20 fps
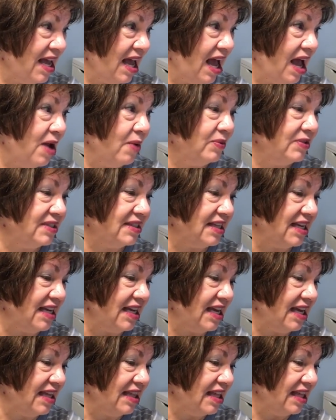I was
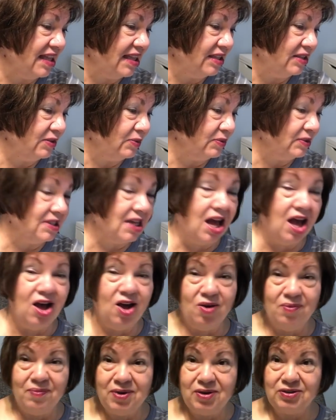thinking that this was
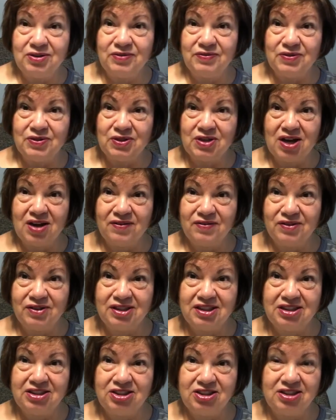almost full
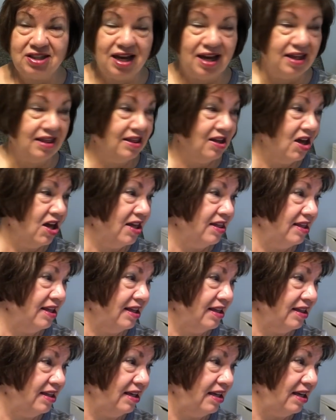coverage. I thought
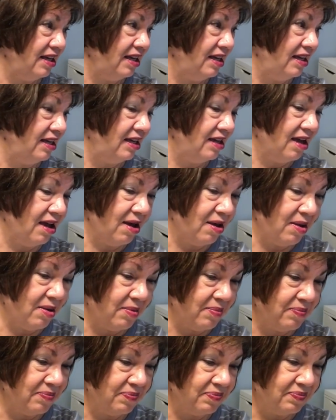that the
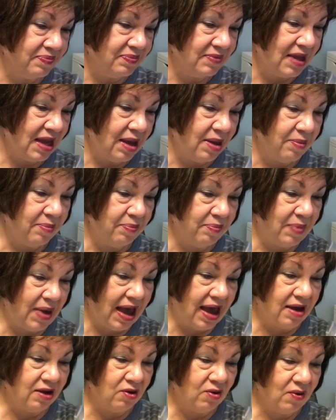
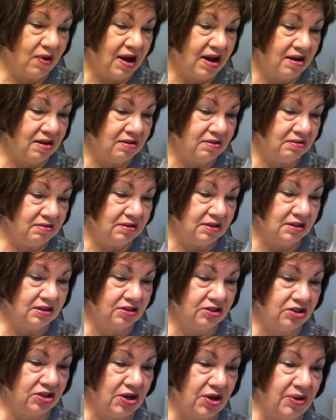background
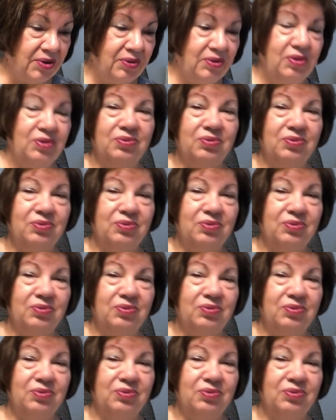showed